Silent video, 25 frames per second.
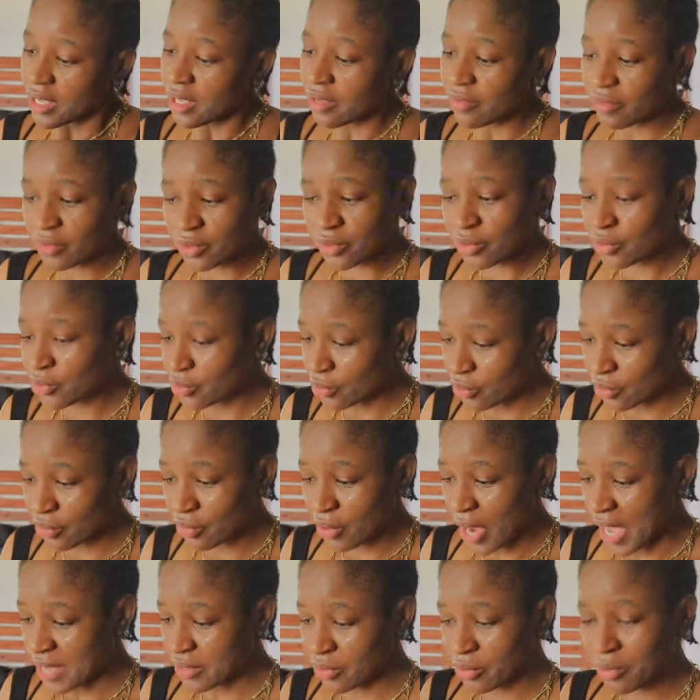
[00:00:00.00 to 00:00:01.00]
even
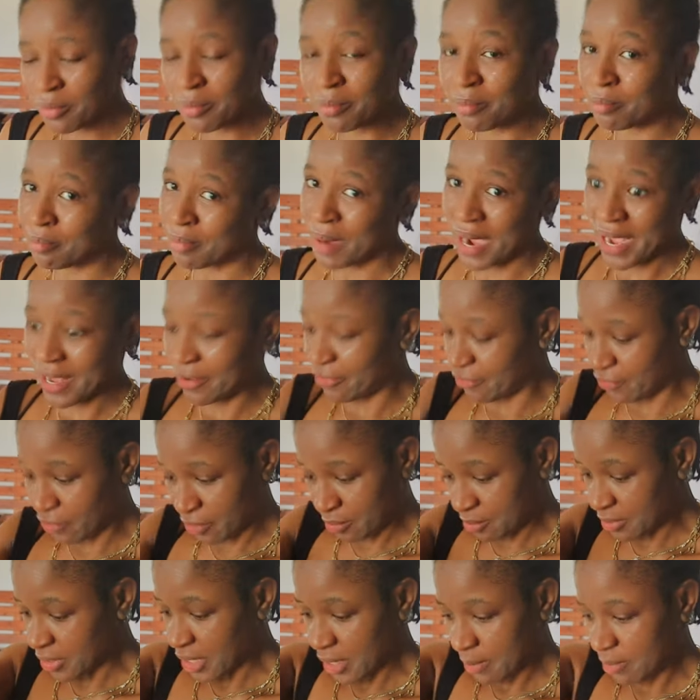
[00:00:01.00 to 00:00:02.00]
though I don't buy
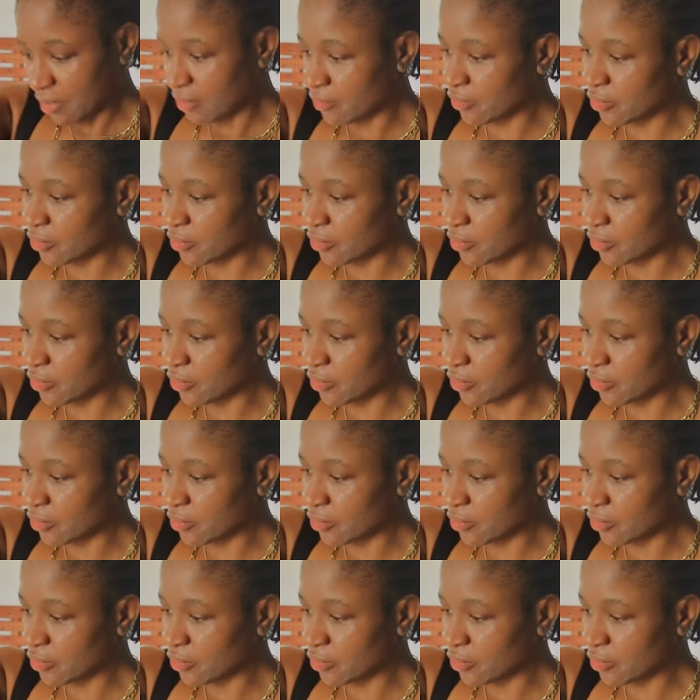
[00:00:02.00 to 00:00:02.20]
from them,